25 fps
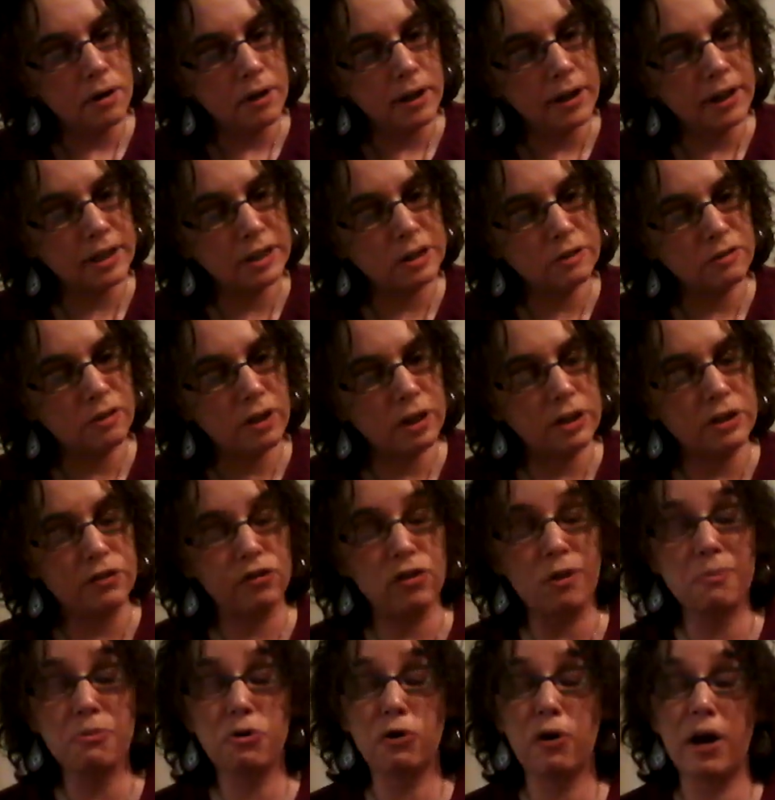it's
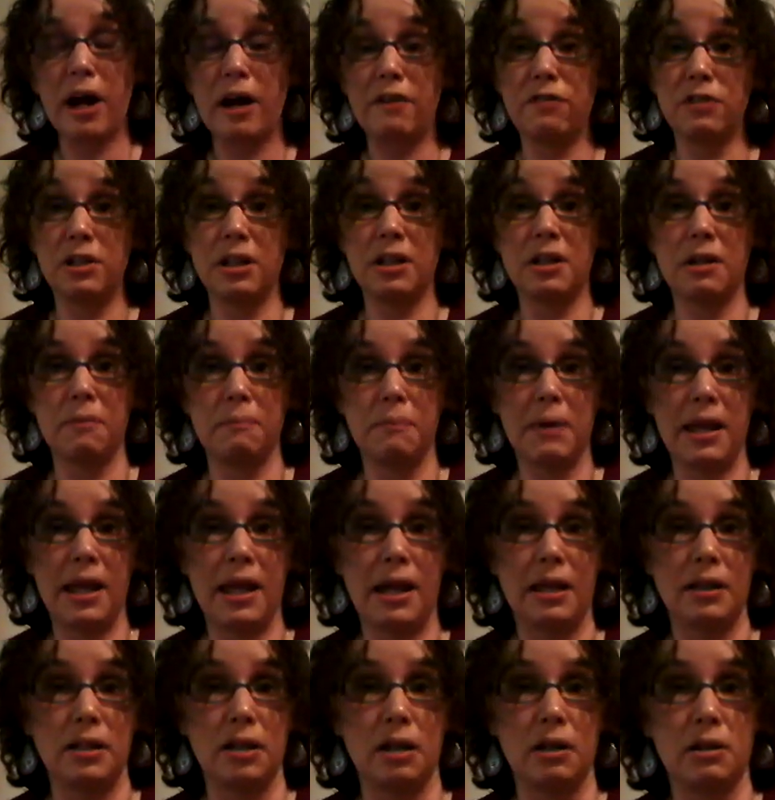from Crafty
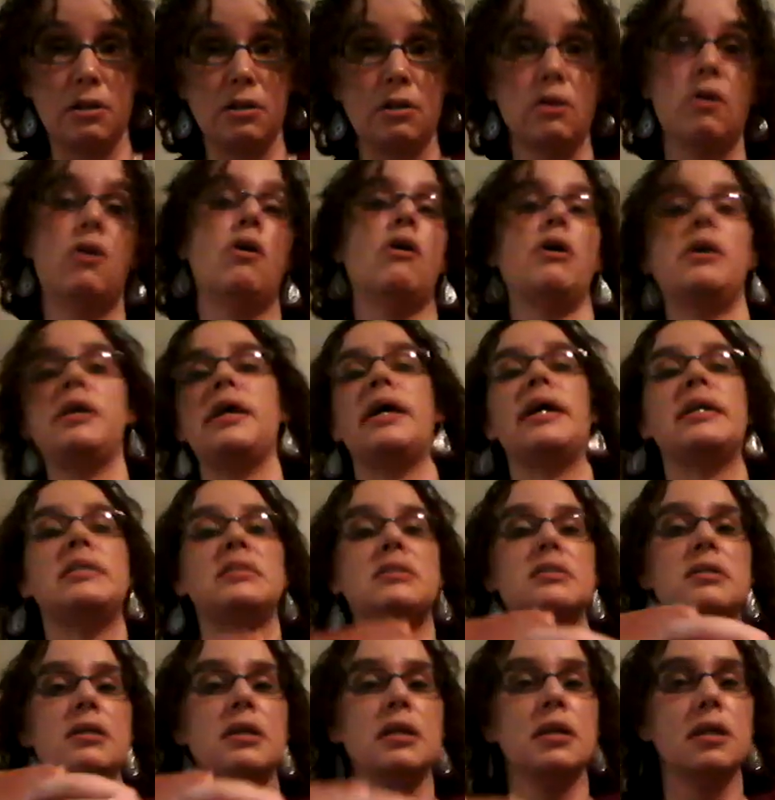Companion on
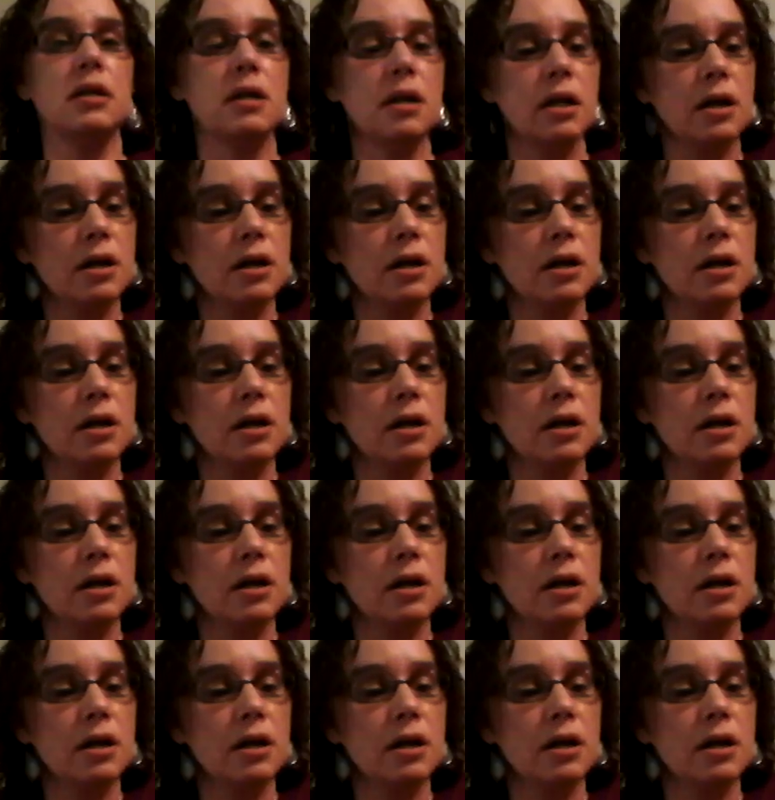Etsy.